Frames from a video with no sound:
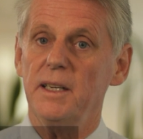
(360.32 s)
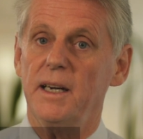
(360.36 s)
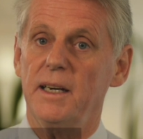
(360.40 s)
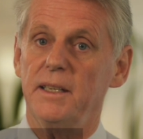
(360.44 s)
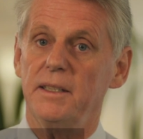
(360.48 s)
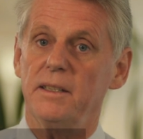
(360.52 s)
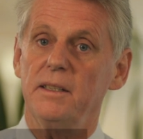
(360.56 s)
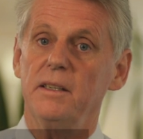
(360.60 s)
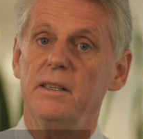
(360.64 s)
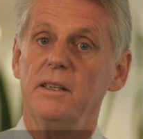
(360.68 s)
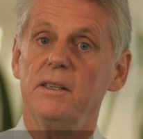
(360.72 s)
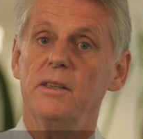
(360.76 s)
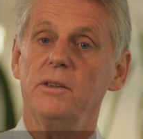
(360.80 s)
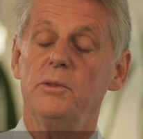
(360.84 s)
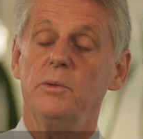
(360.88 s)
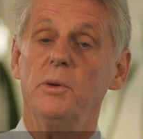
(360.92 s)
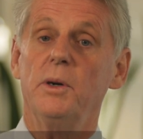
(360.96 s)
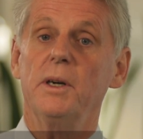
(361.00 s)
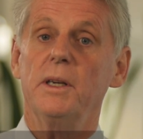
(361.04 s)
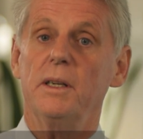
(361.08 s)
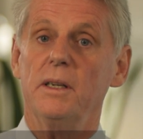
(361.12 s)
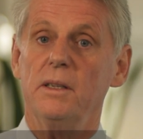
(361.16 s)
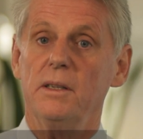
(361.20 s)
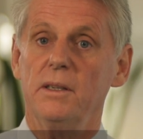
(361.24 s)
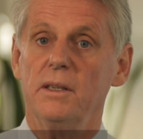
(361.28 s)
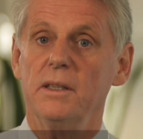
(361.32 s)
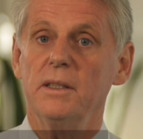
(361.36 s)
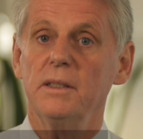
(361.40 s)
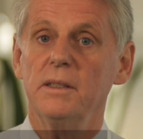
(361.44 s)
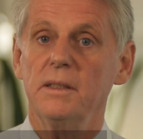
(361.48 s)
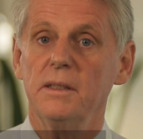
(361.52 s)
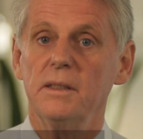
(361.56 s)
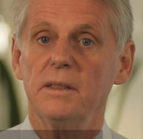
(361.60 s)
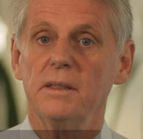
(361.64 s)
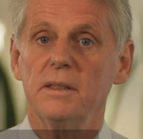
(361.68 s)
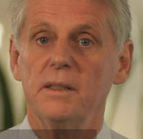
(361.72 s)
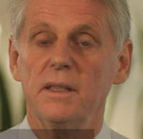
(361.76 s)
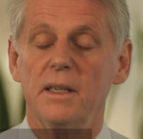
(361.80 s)
data quite a lot
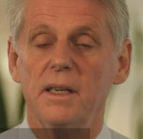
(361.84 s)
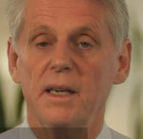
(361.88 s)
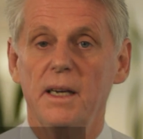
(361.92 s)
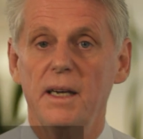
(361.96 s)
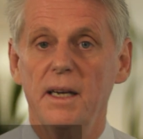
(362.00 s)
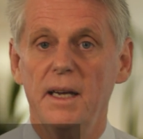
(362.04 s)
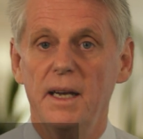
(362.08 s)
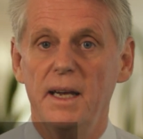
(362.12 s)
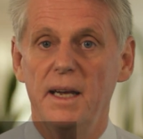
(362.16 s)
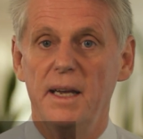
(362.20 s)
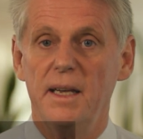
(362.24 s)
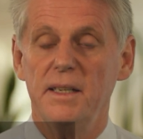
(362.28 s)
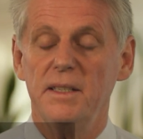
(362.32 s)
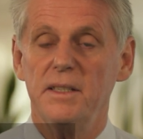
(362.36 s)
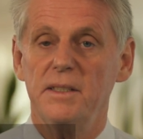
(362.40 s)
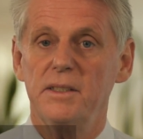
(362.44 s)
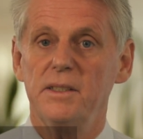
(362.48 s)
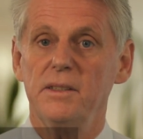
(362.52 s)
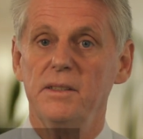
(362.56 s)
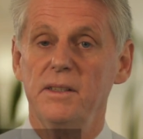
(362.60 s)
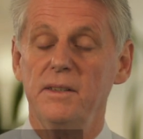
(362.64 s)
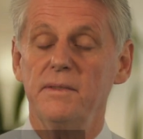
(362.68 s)
to